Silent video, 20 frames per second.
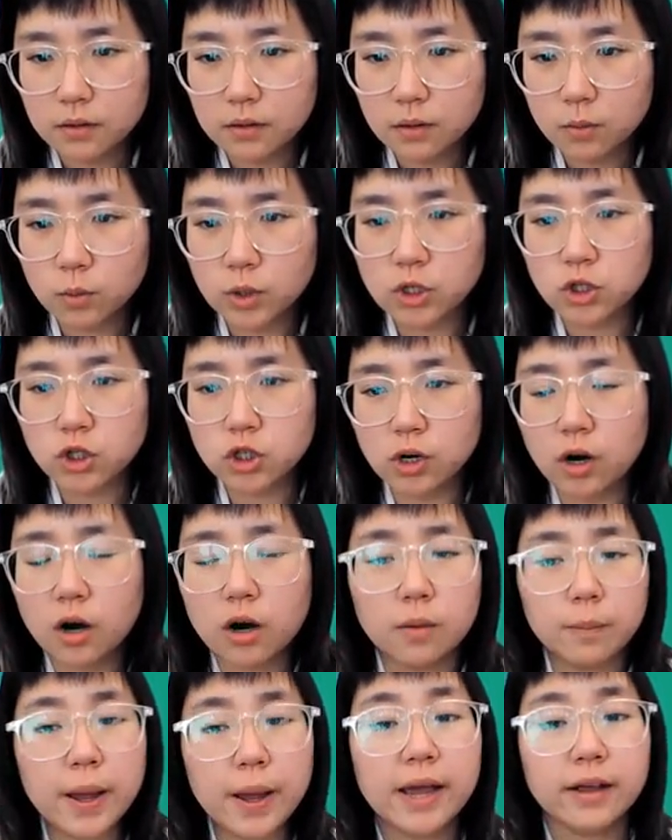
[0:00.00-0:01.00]
which
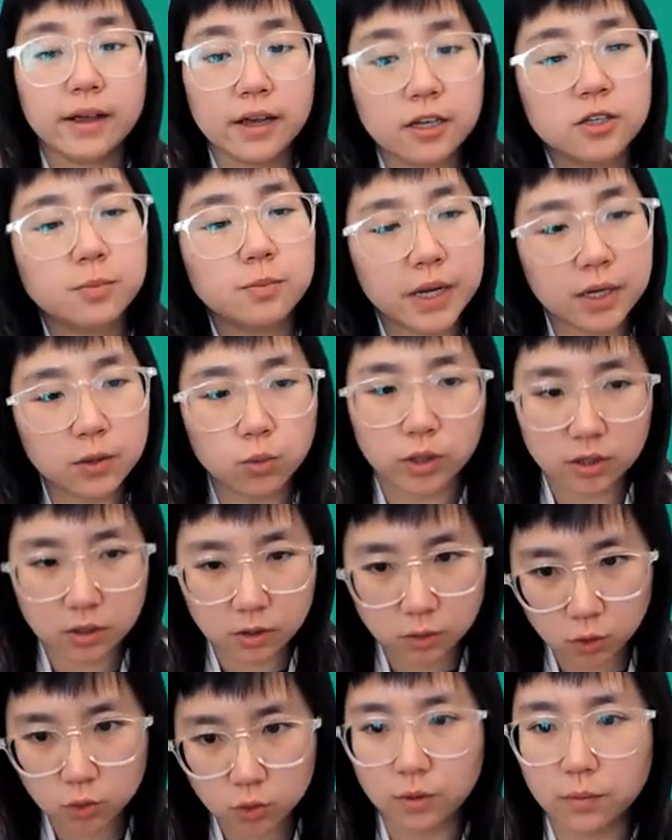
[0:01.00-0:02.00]
are pancakes made with
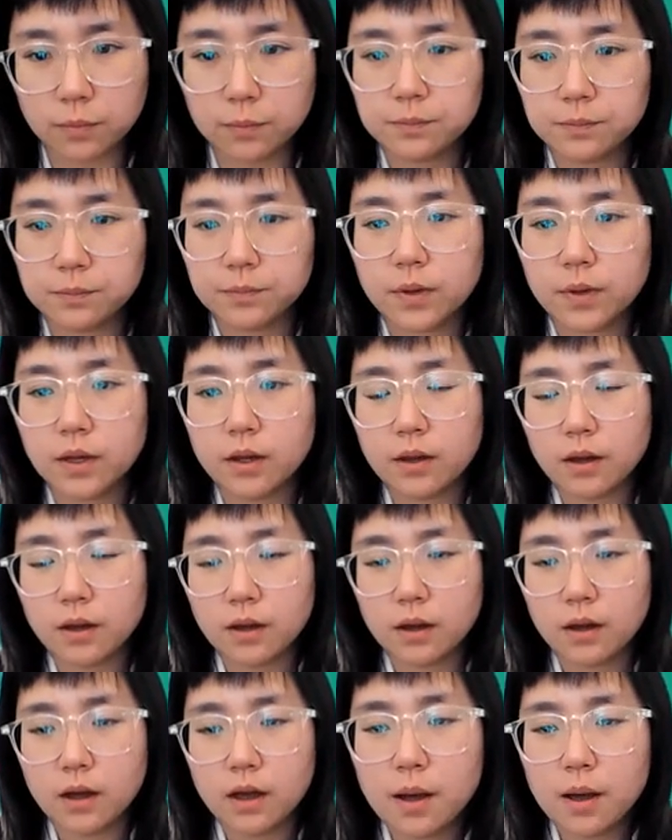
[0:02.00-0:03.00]
control.
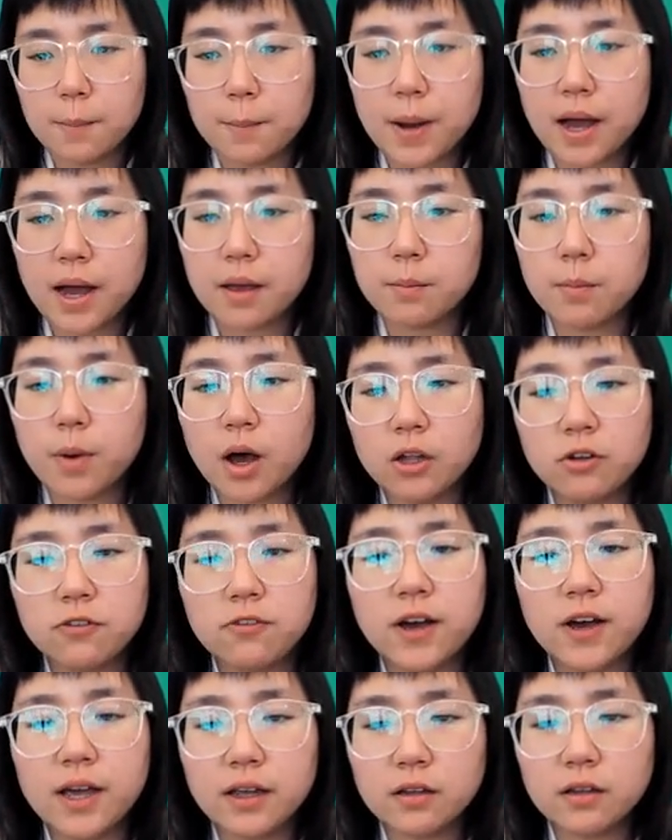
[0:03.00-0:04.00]
By
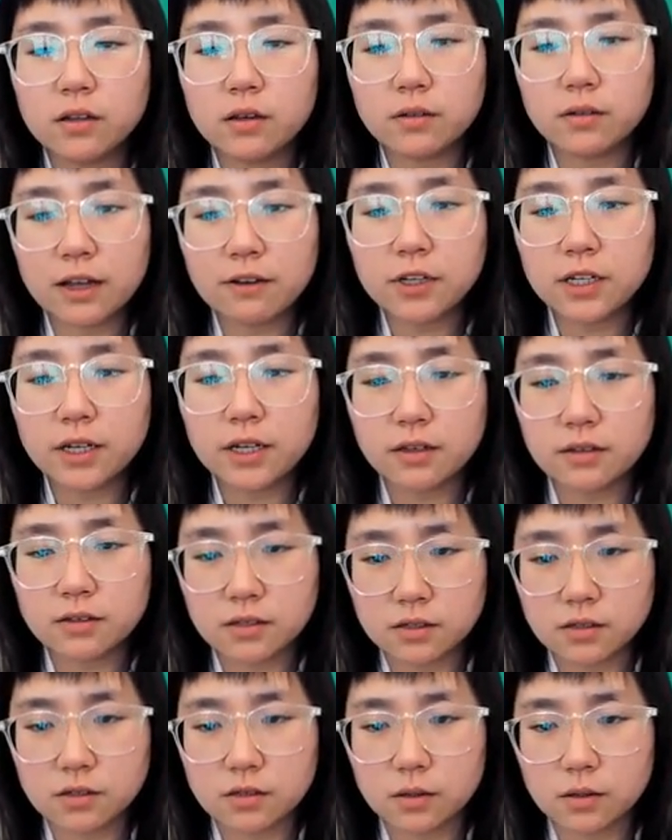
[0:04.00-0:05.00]
modifying the leavening
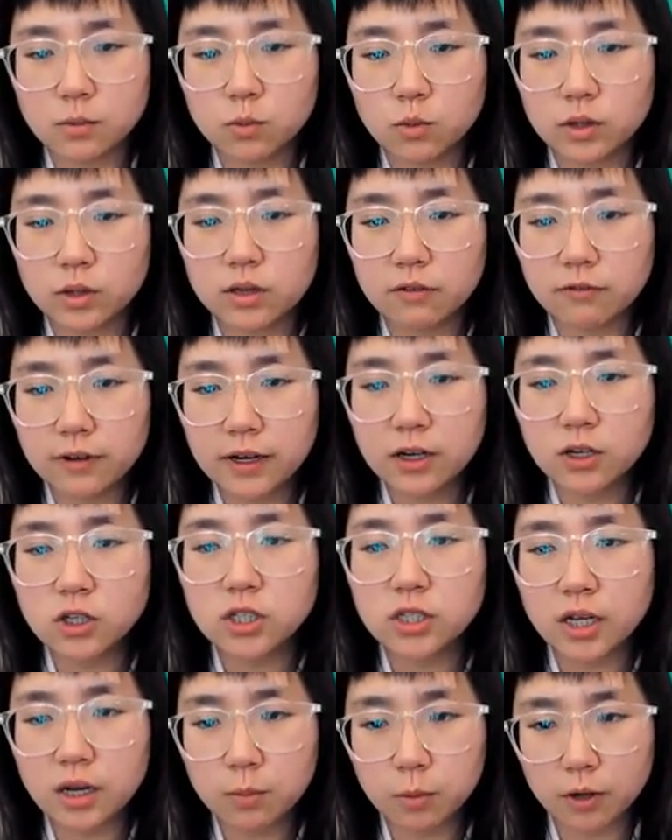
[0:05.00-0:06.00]
system with LEVAIR
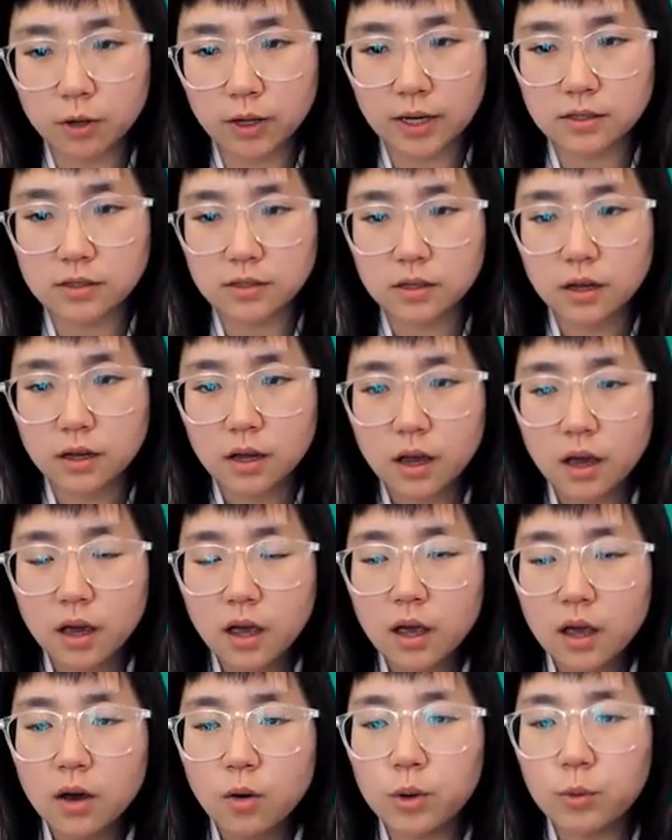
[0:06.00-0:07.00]
Stabilize,
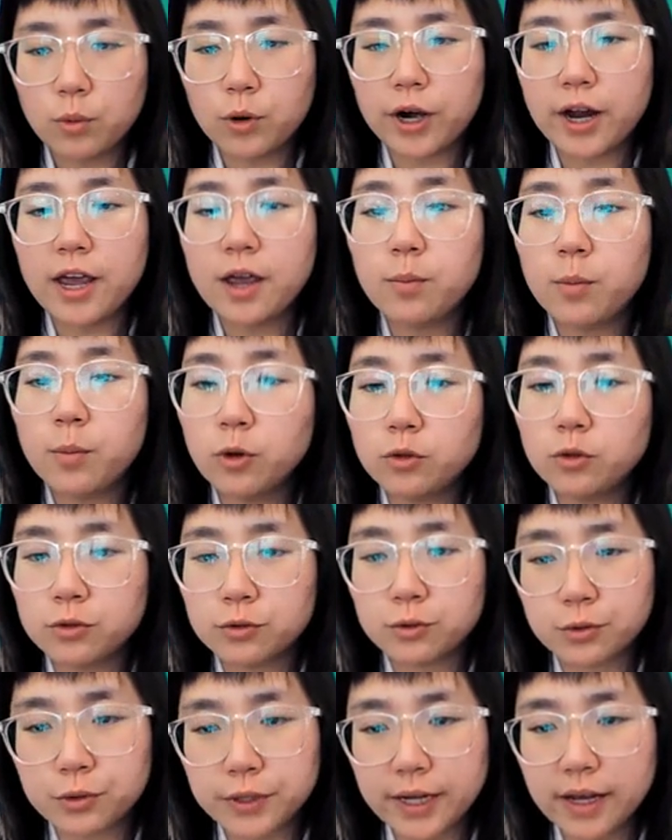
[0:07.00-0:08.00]
we were able to
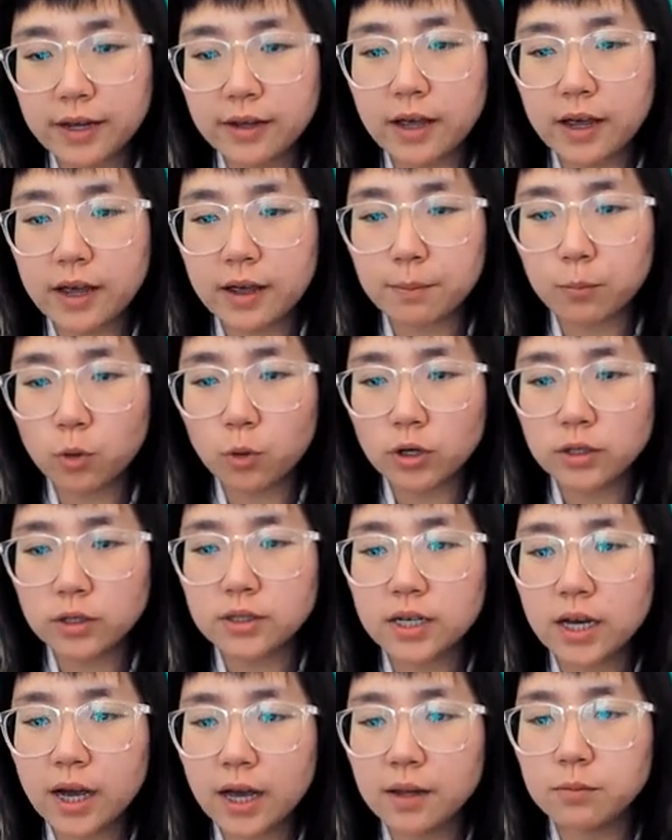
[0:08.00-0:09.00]
create a more
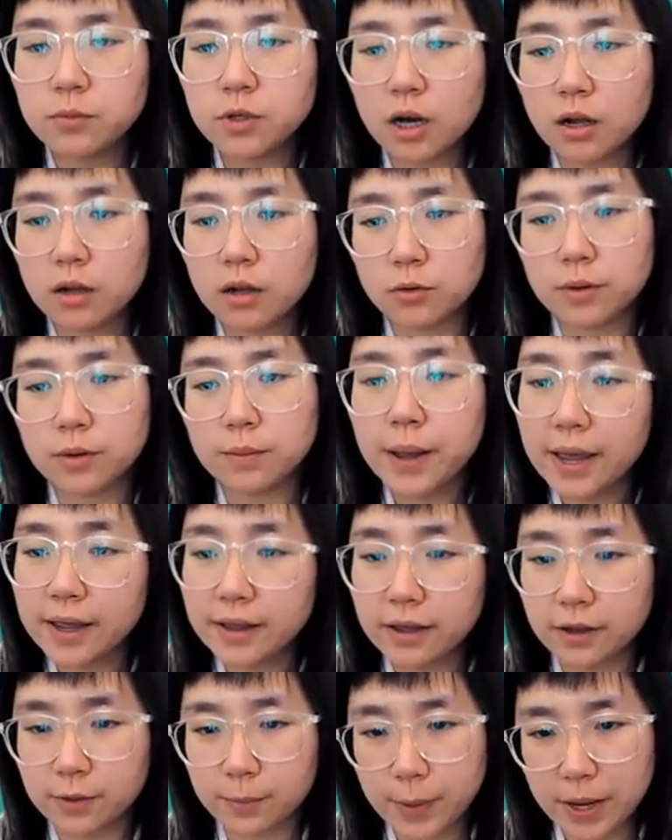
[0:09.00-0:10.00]
time-tolerant
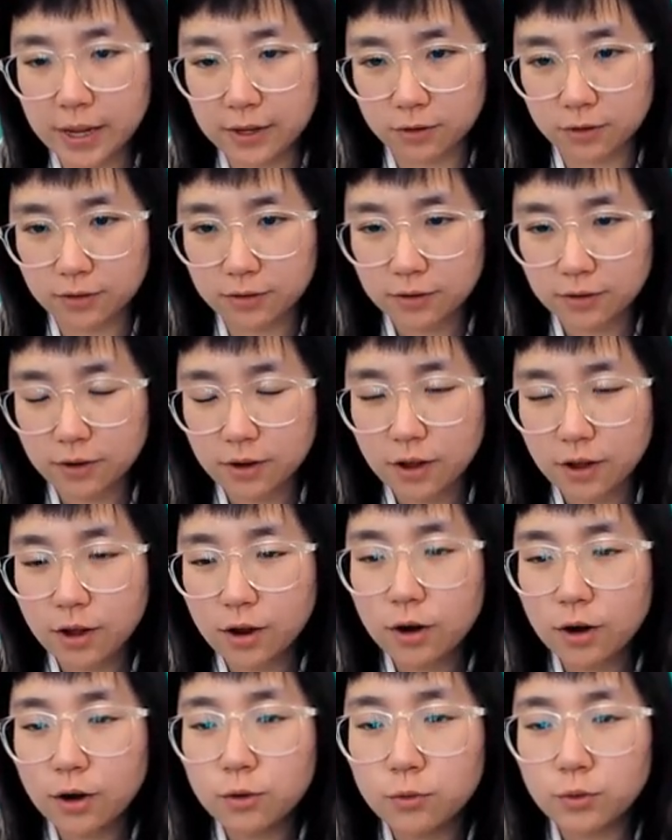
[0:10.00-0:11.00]
pancake batter,
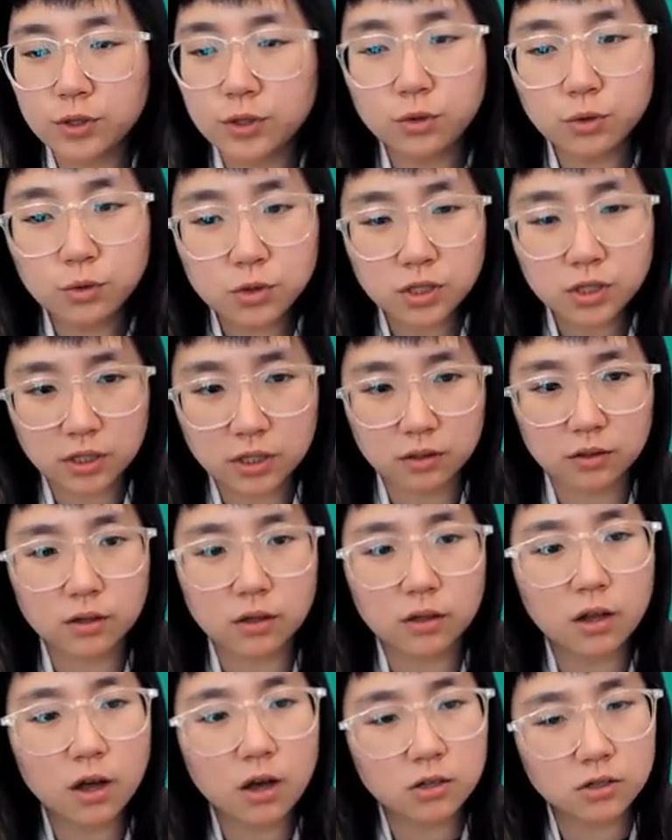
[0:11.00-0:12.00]
reducing the
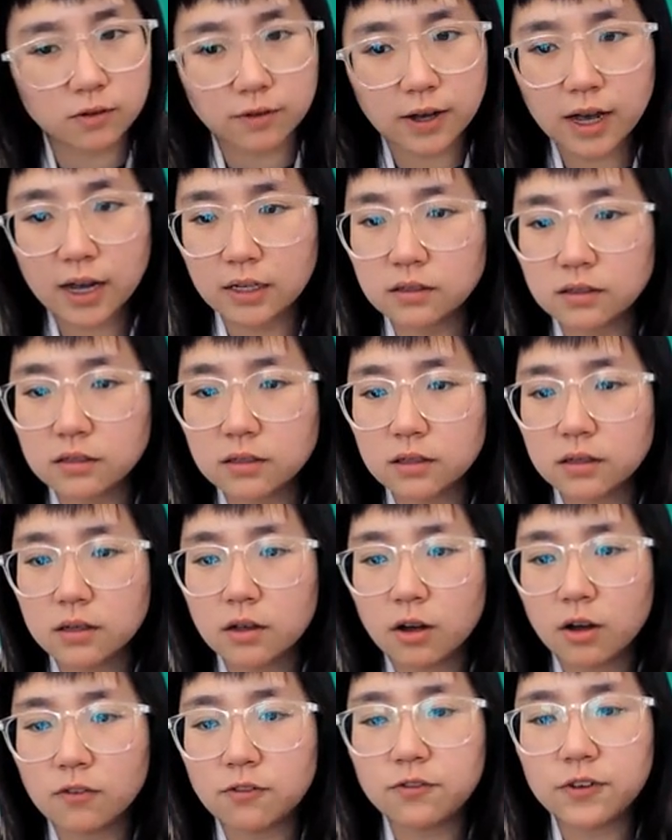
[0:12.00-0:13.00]
loss of height
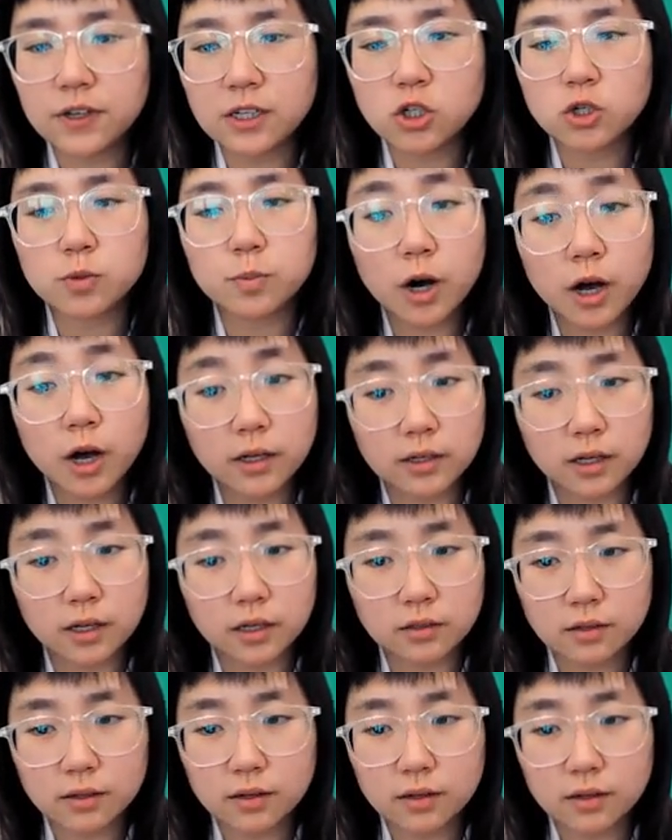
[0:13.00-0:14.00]
of finished
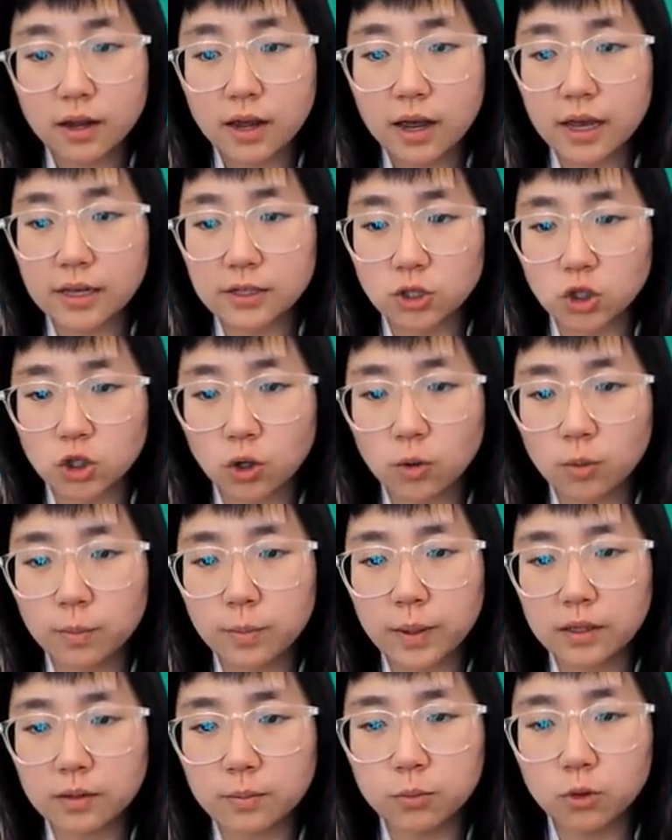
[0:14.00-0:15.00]
product, as shown
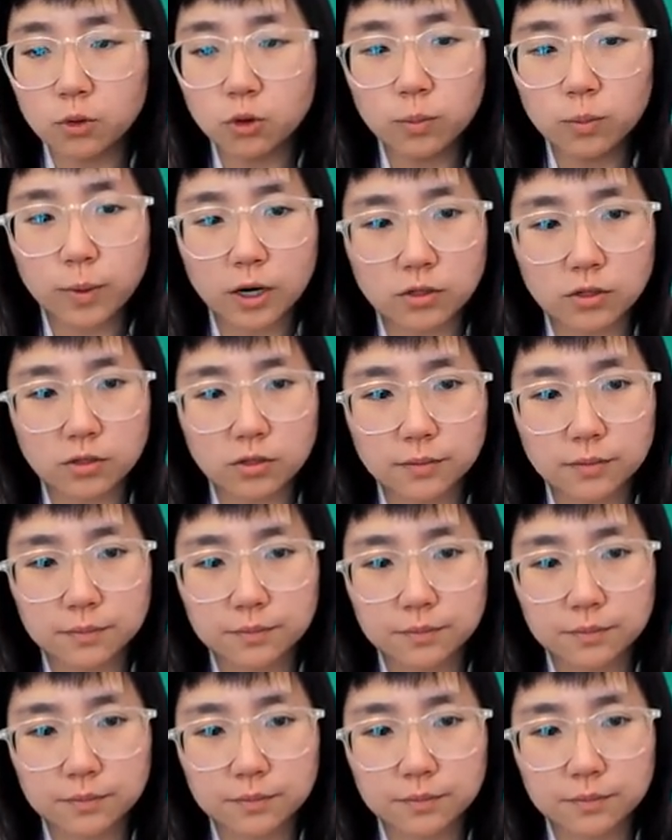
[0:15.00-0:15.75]
by the blue bars.